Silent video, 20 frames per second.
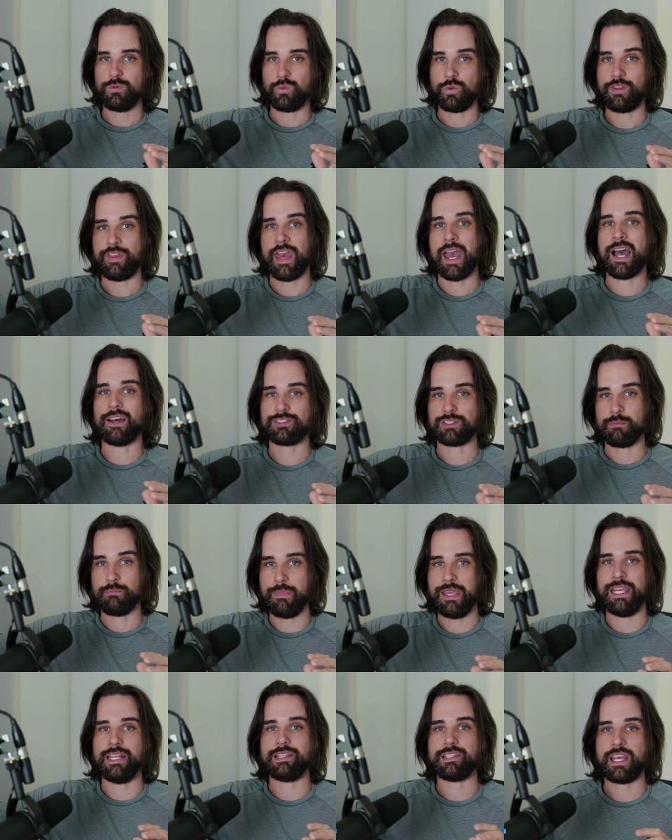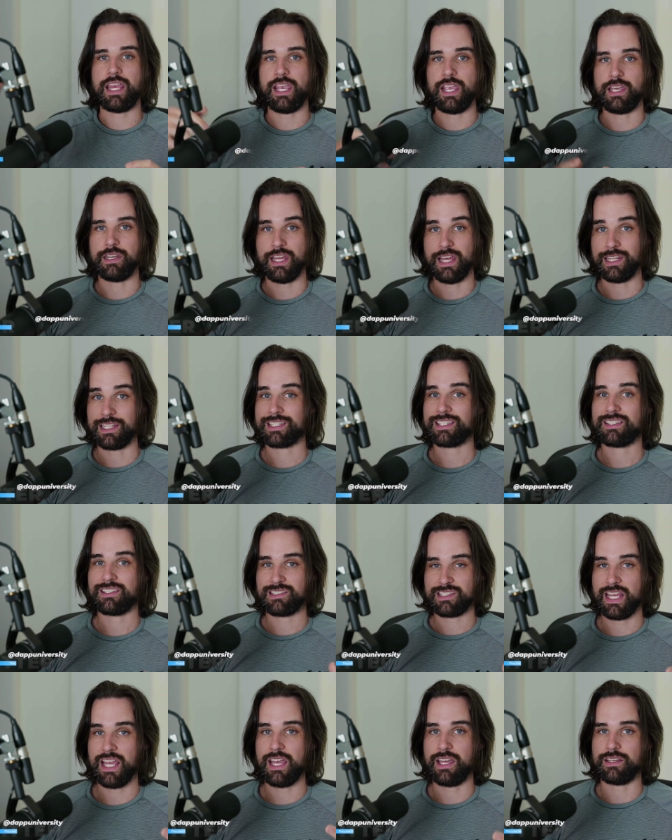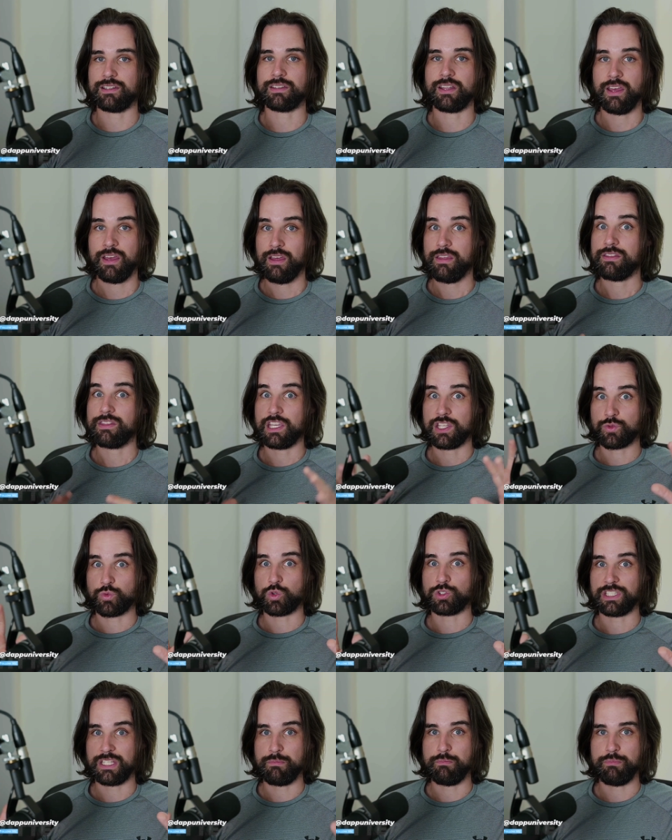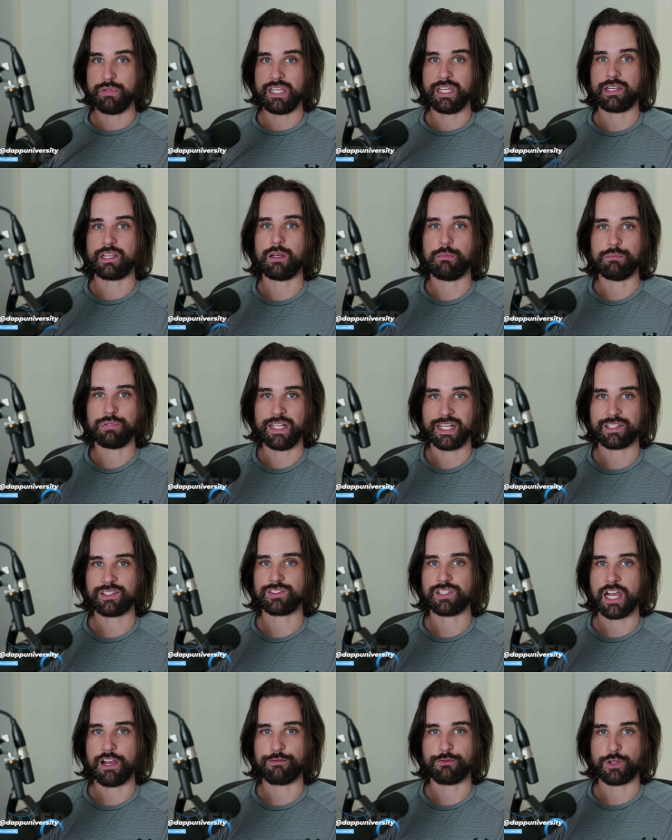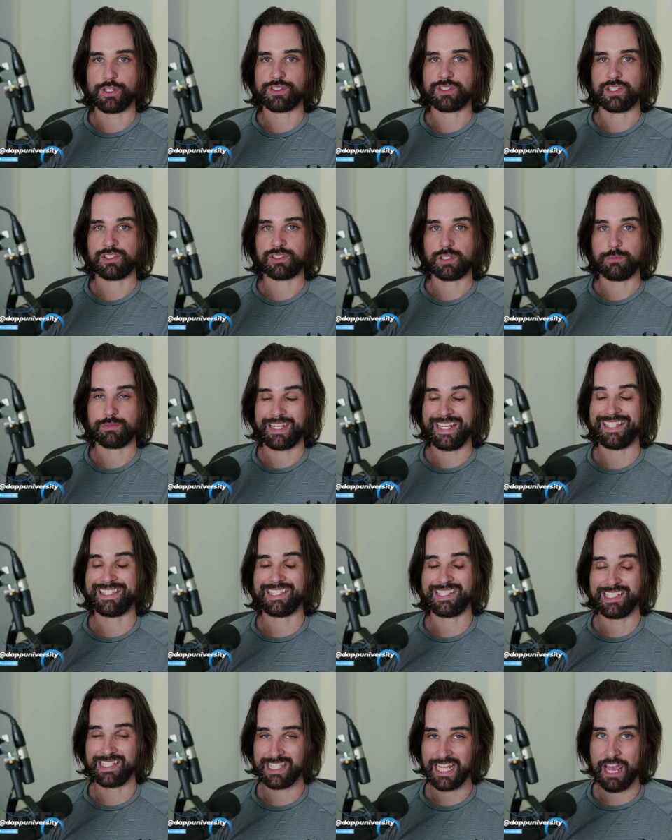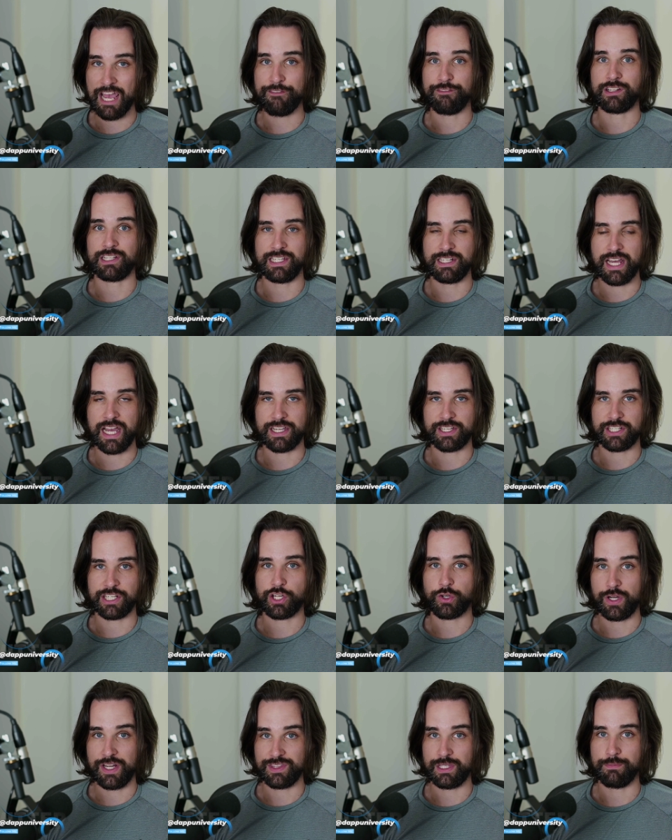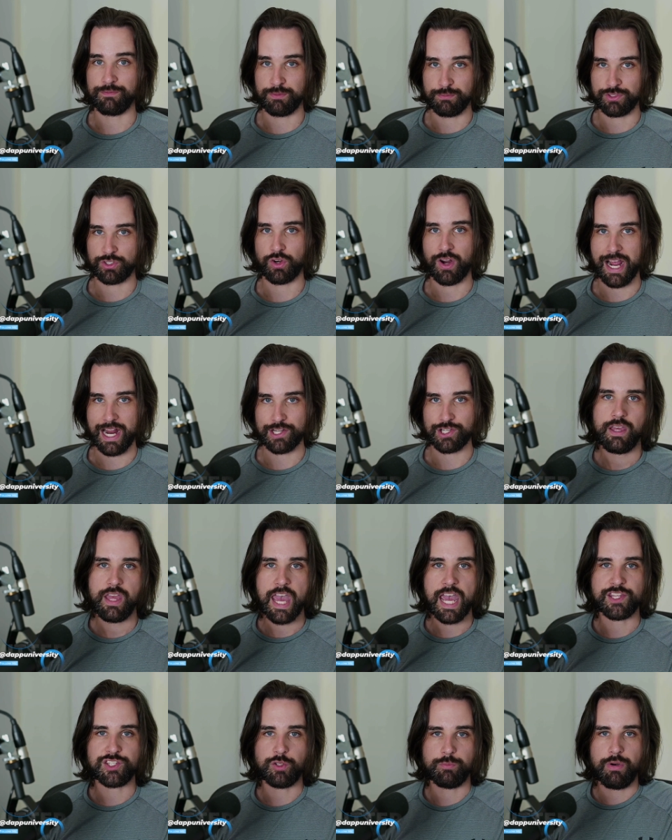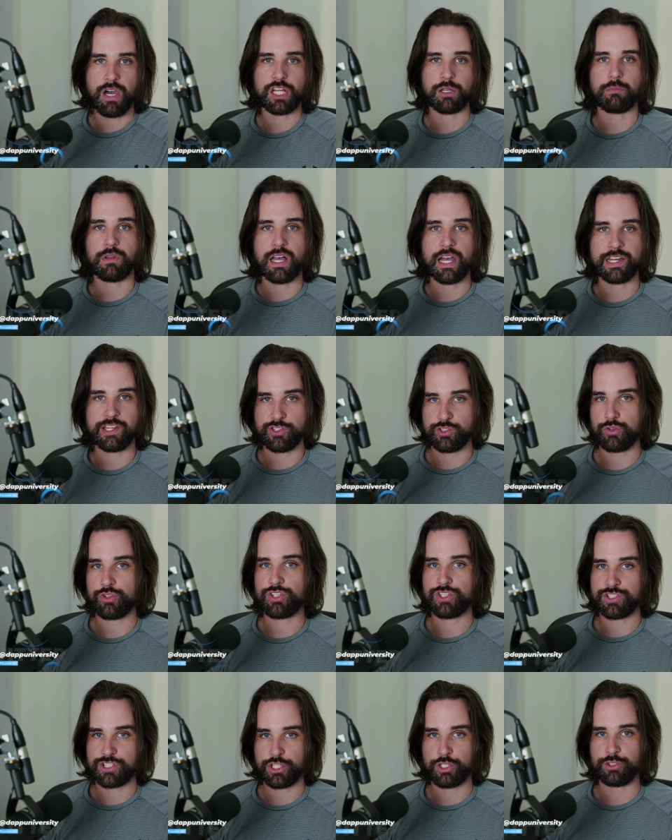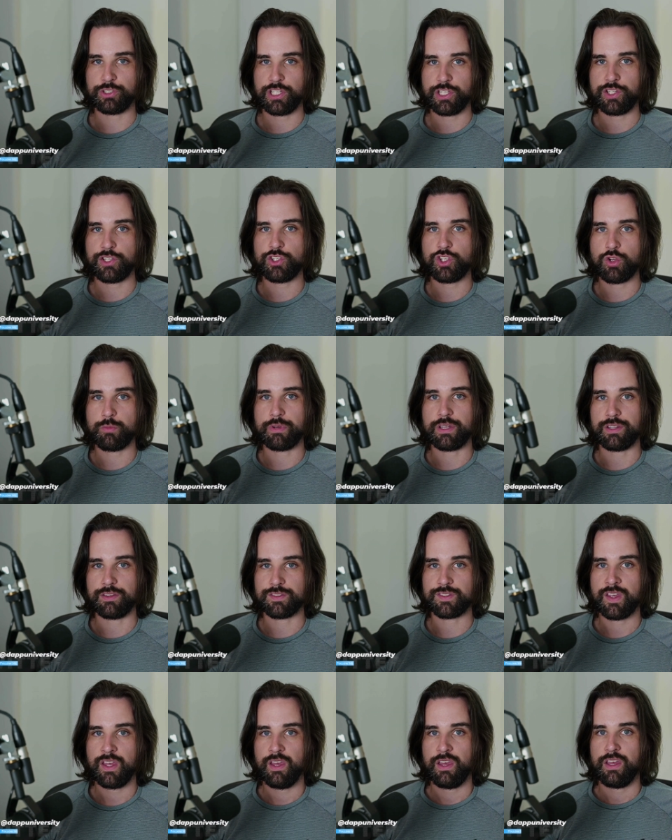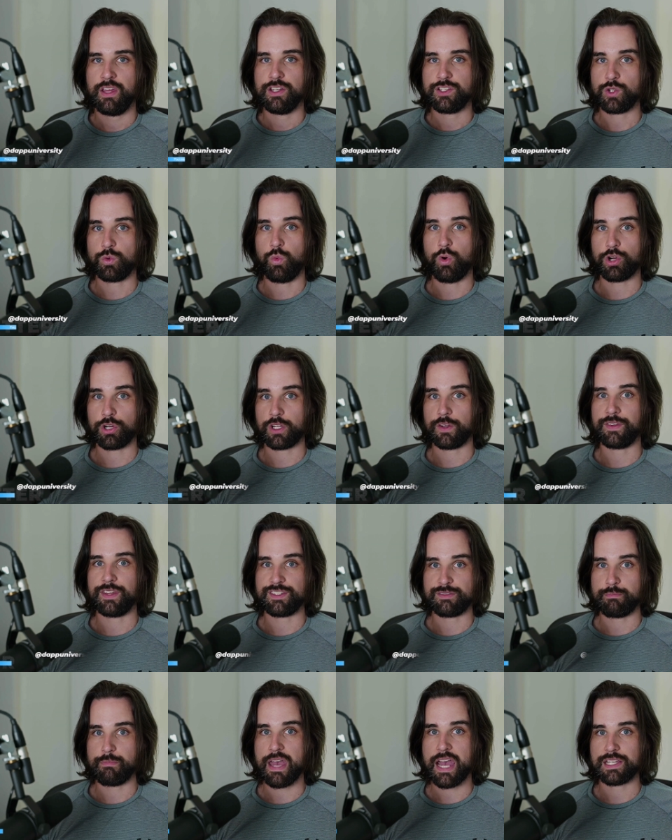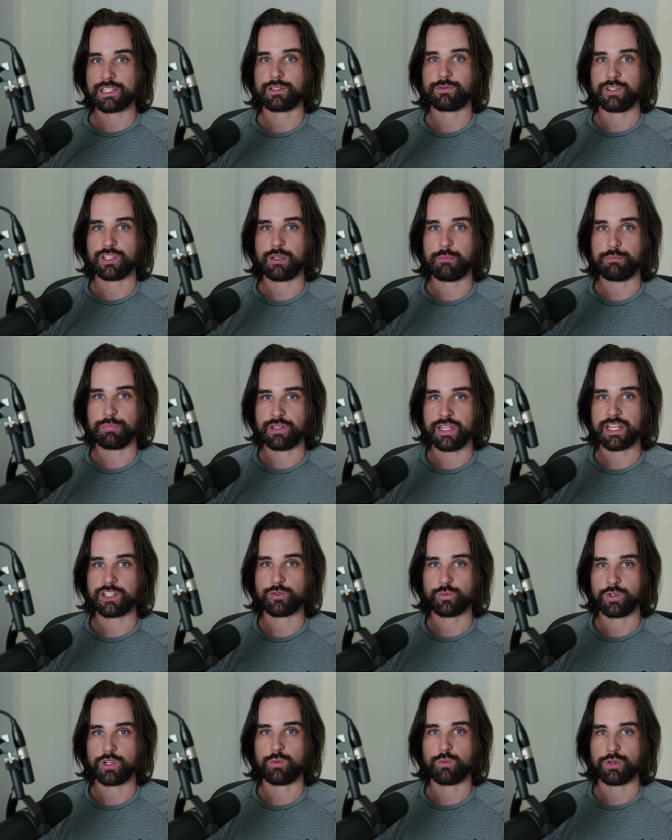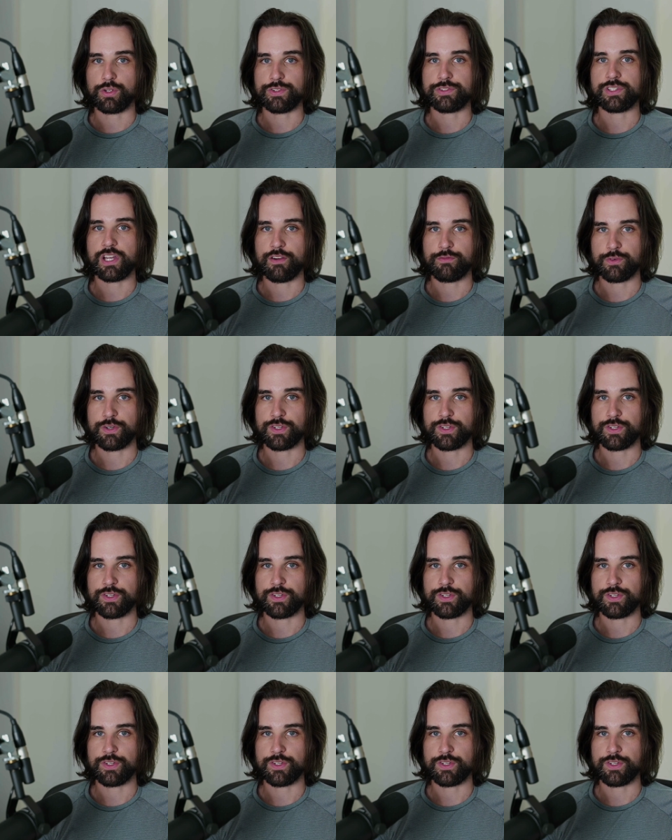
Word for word: with how to maintain and extend these really big complex software systems. And it's definitely not going to create them from scratch. And so bottom line is you still need humans to work on these massively complex real world software